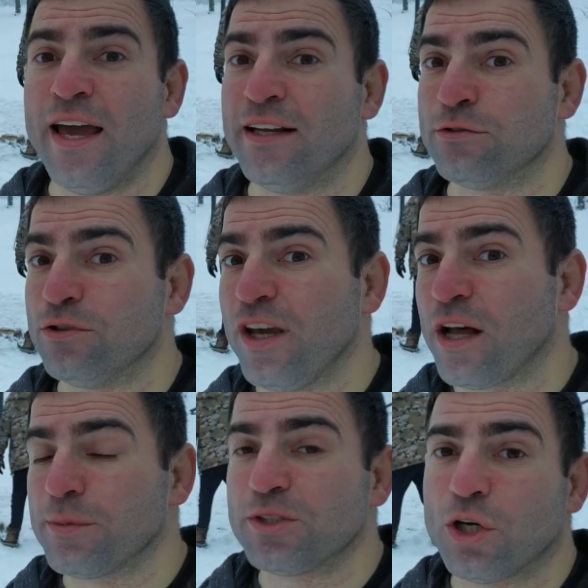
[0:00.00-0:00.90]
and today
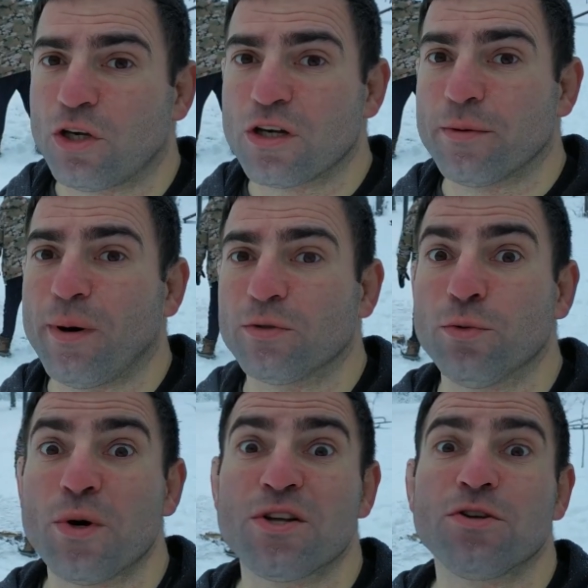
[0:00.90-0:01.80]
I'll be talking about
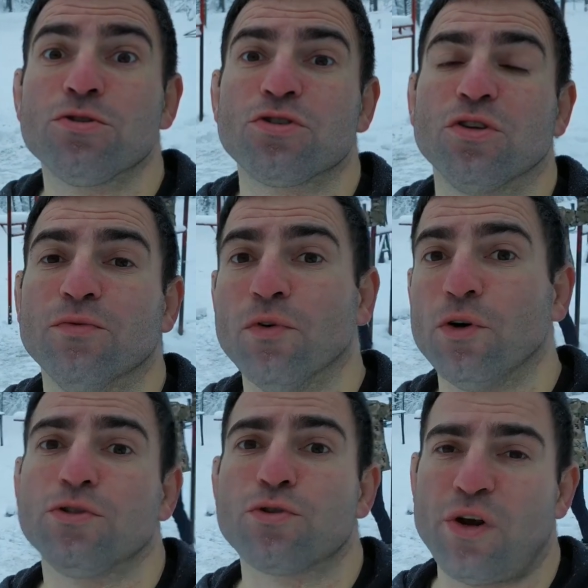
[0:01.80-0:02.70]
whether you should
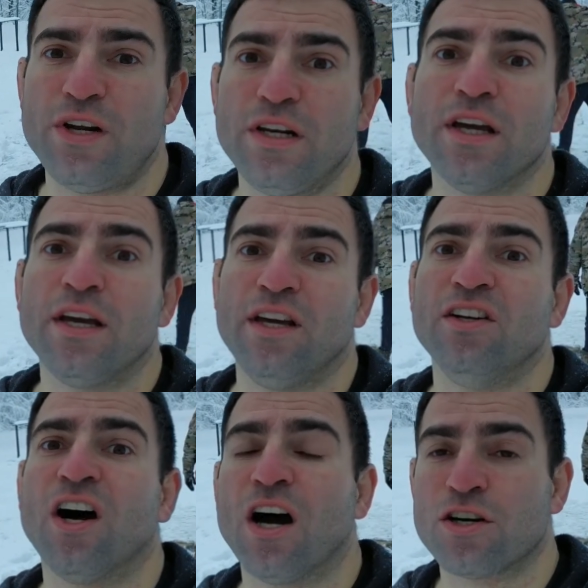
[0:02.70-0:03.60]
avoid training
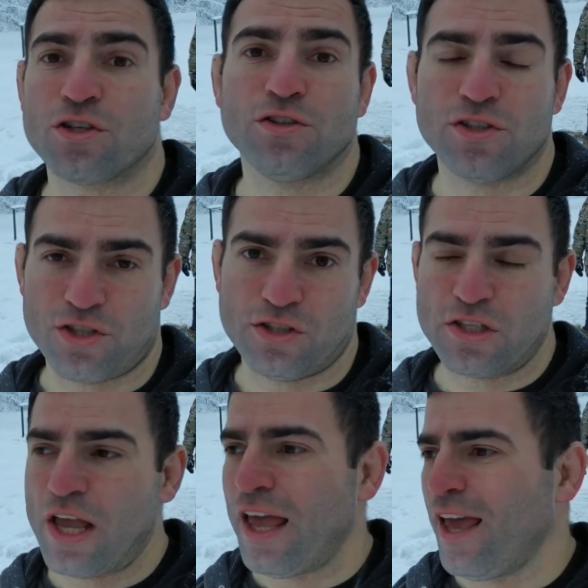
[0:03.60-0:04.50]
in harsh conditions.